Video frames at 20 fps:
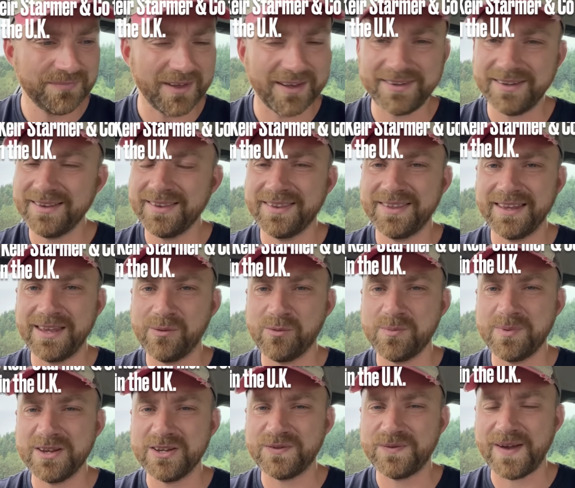I didn't think it would
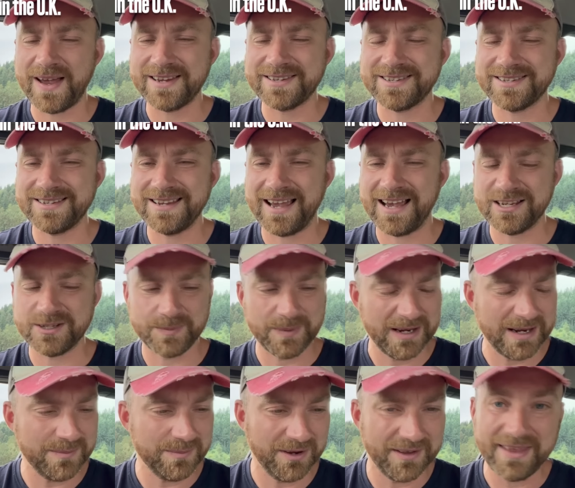be as fast as it has
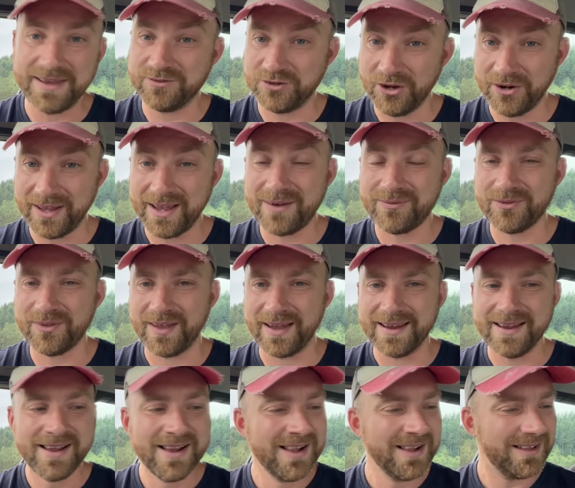been, but they've done it, haven't they?
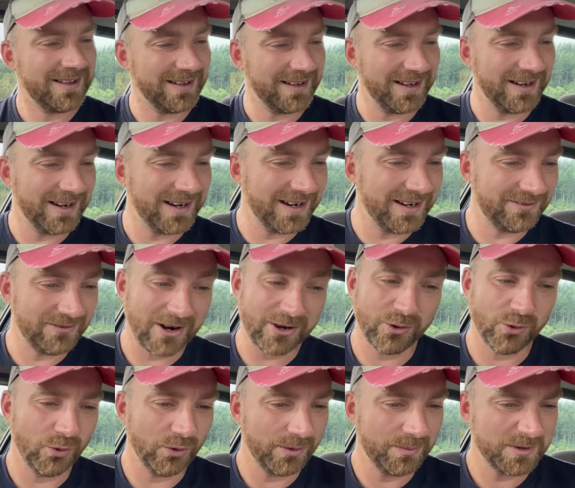Uh,
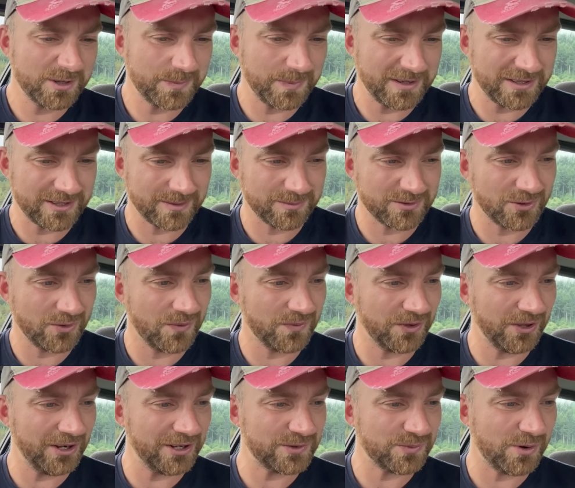record. Must be some sort of
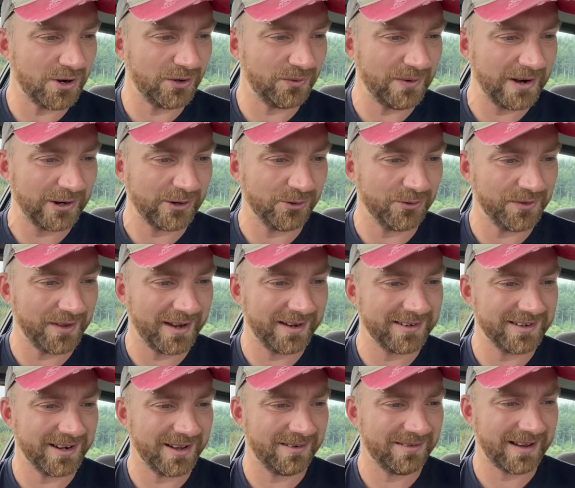Guinness World Record. That,
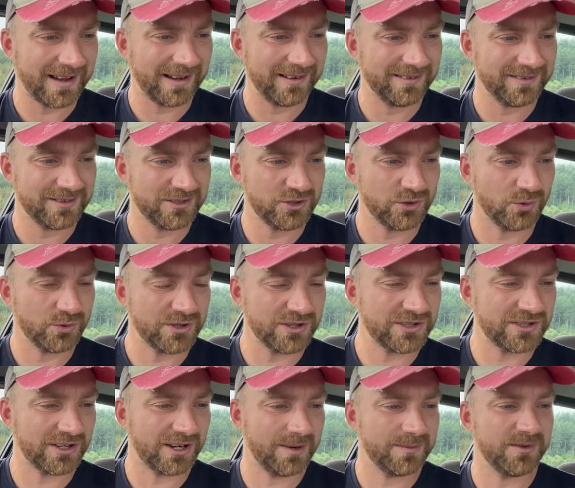you know, the
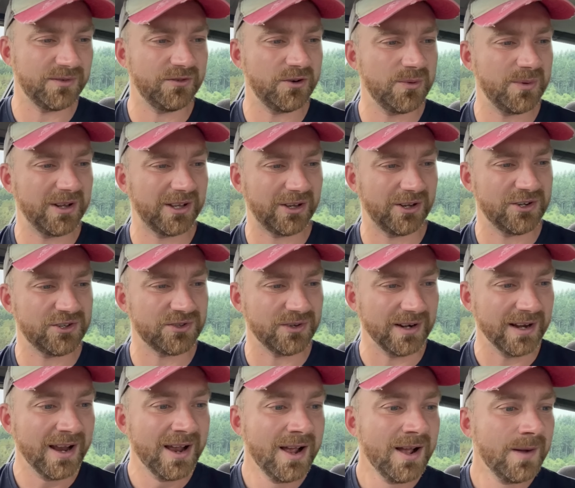shortest time to ruin a
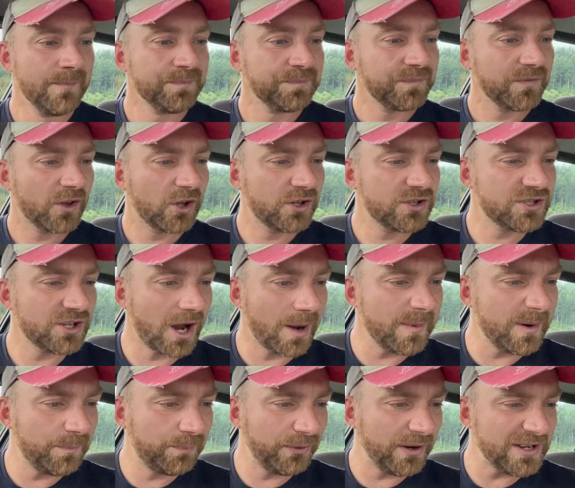country.
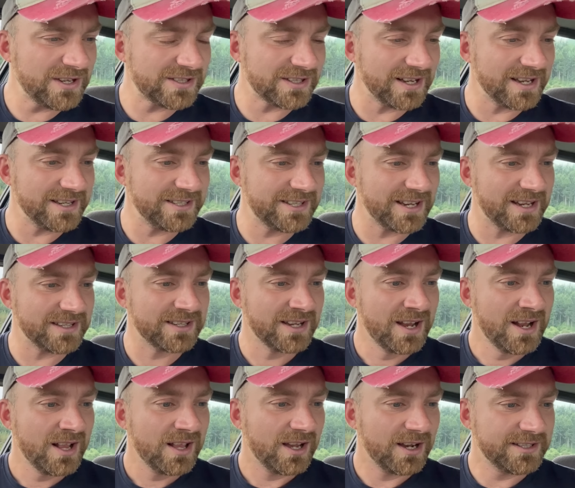Simon Priestley says,
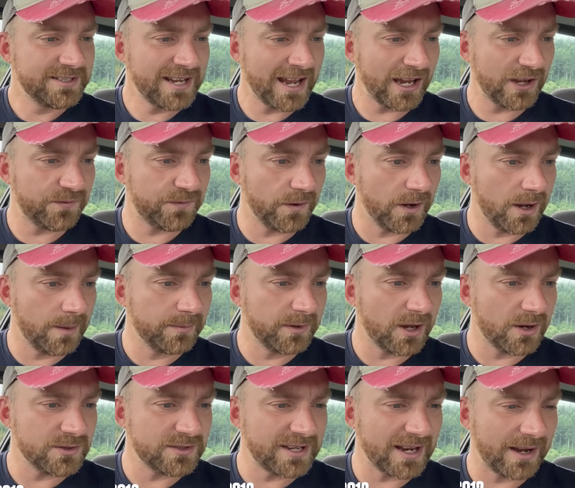a tech firm
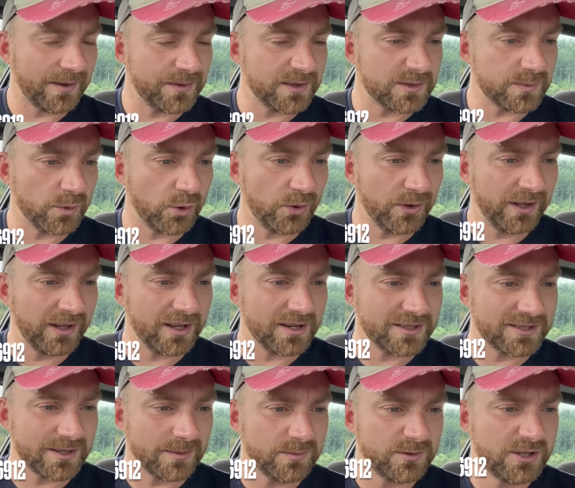goes down this morning and
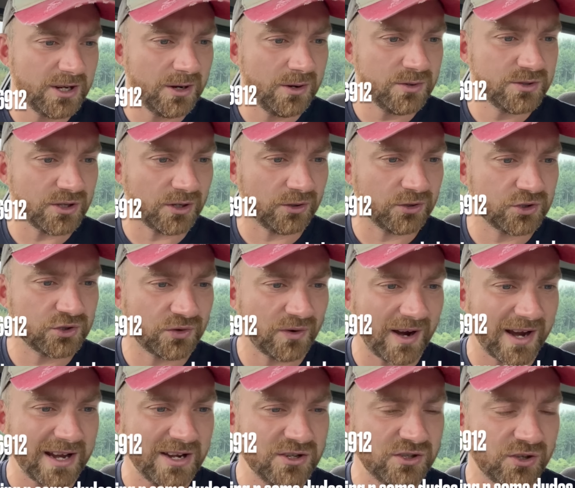some dudes on
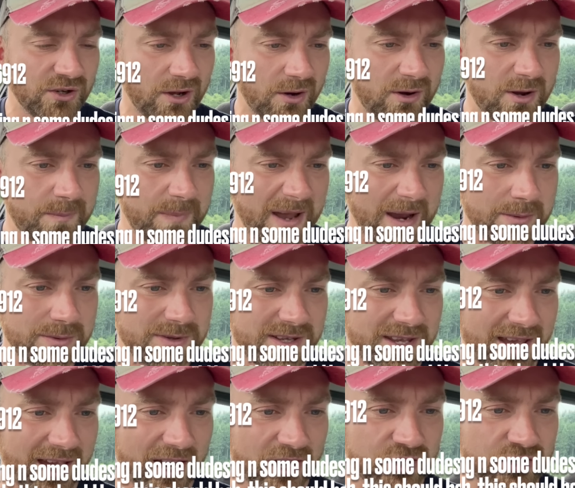trains could only pay with
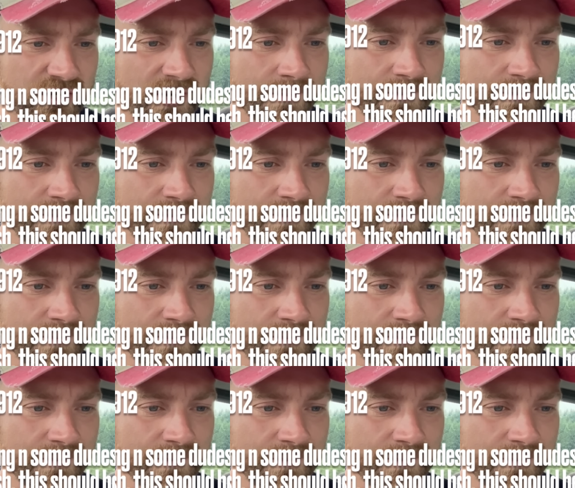cash.